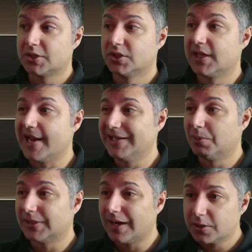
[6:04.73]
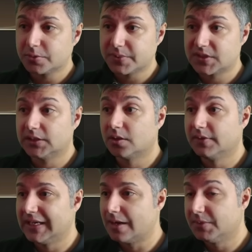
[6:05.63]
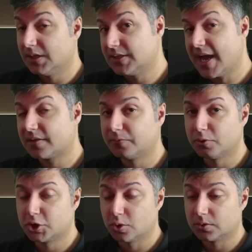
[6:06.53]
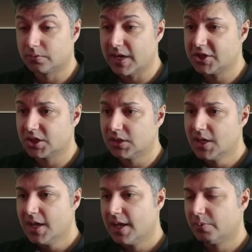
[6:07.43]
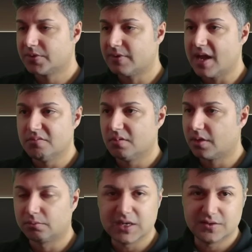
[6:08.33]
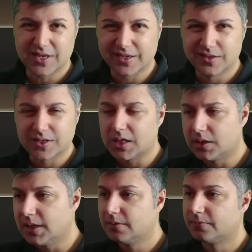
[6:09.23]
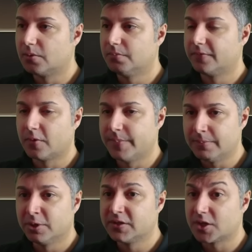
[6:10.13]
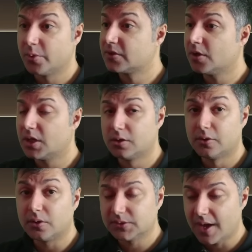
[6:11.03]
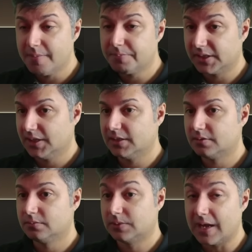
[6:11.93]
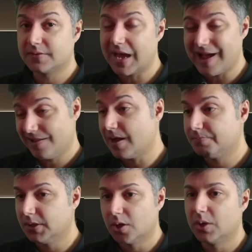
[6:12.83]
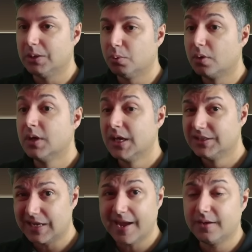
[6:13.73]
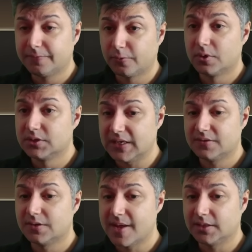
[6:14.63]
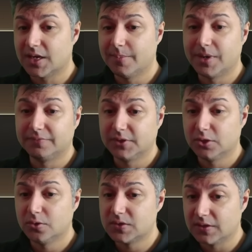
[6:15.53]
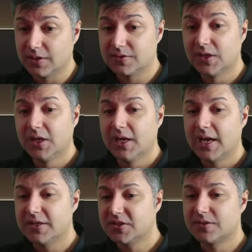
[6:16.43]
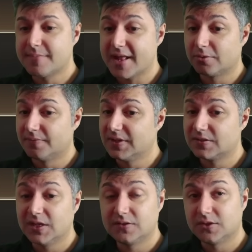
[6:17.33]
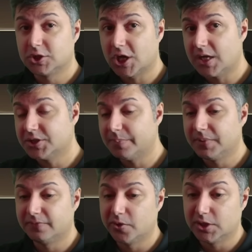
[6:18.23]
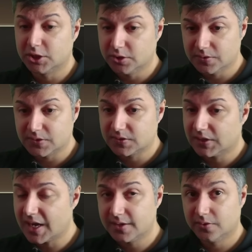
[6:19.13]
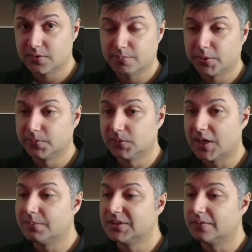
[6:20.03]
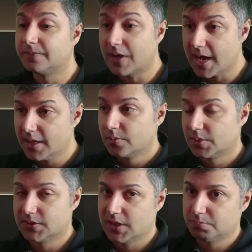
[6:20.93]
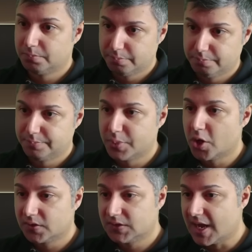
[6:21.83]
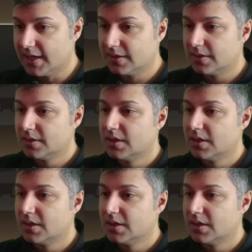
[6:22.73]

negating 100% of incoming attacks for a short duration. It was around 3 seconds, I think, from memory. So it's not a long time, but it does add up. You know, he will tank for a decent amount of time after using this. It's just a matter of this needs to charge up before you can use it, so you can't use it multiple times in a fight. Once again, burst tank.